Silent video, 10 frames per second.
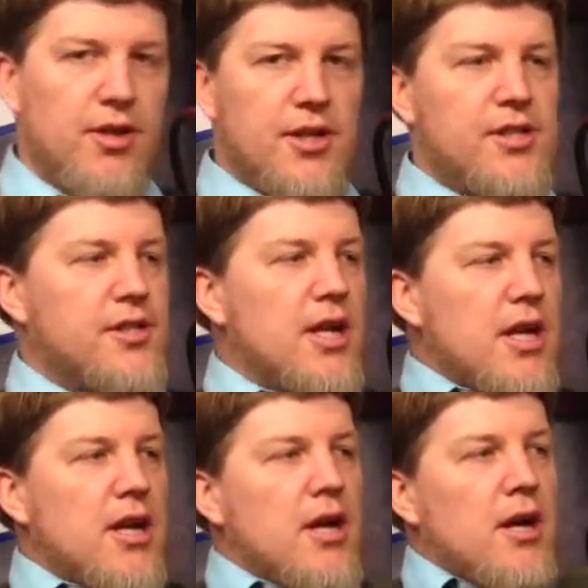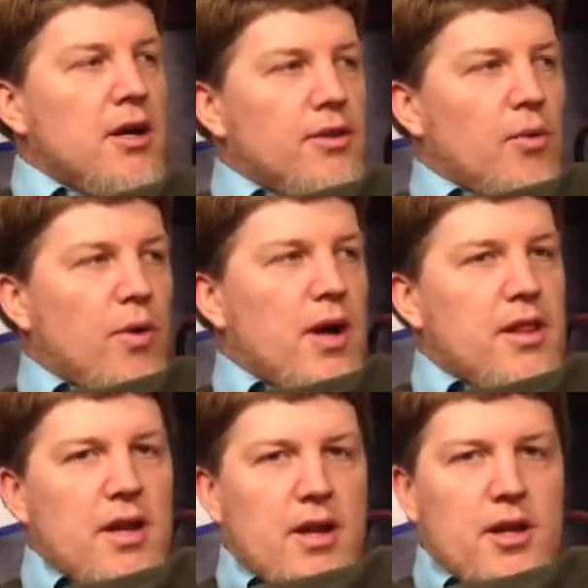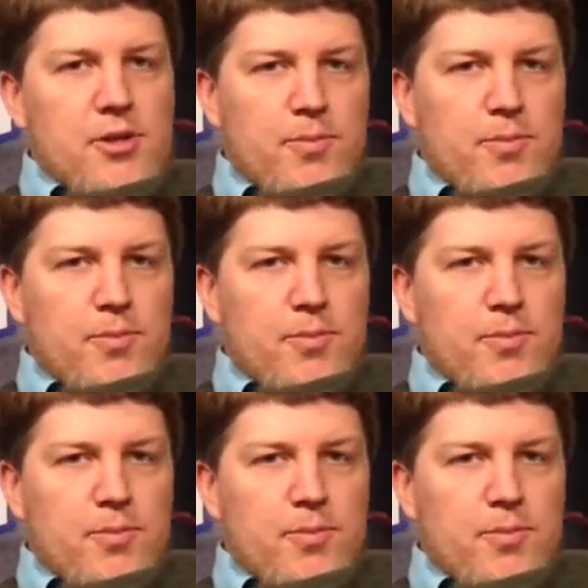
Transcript: so you can see the way that